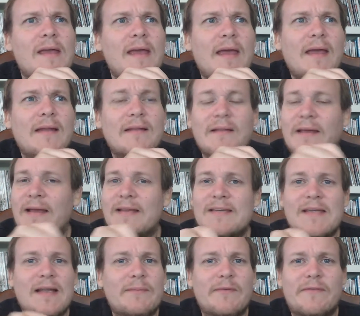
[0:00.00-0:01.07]
And like I
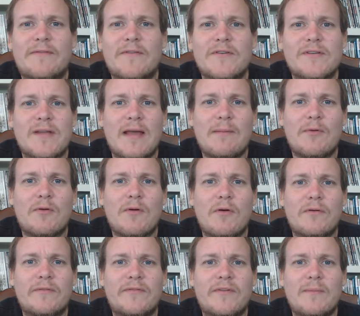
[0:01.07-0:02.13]
said, I'm a first-time
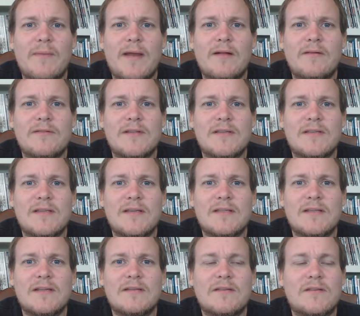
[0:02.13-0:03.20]
grower of tomatoes this
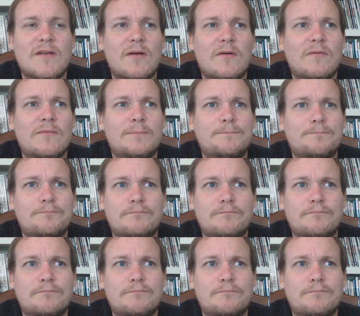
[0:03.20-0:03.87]
season, so